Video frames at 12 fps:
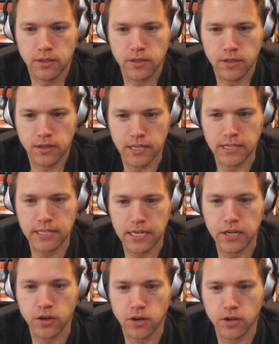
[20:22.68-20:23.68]
the
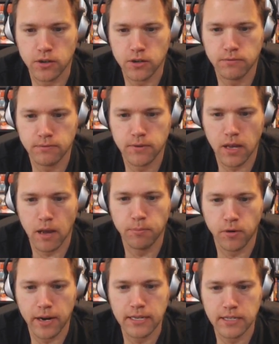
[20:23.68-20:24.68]
tier
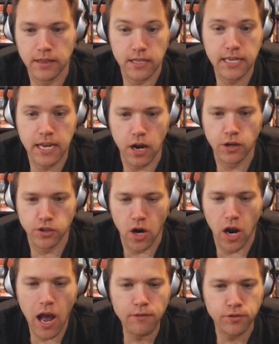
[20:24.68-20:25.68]
upgrades that this character
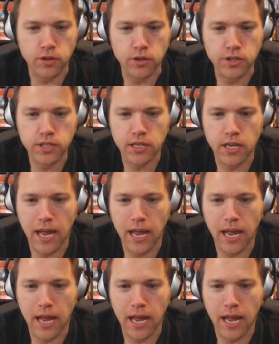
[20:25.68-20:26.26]
offers,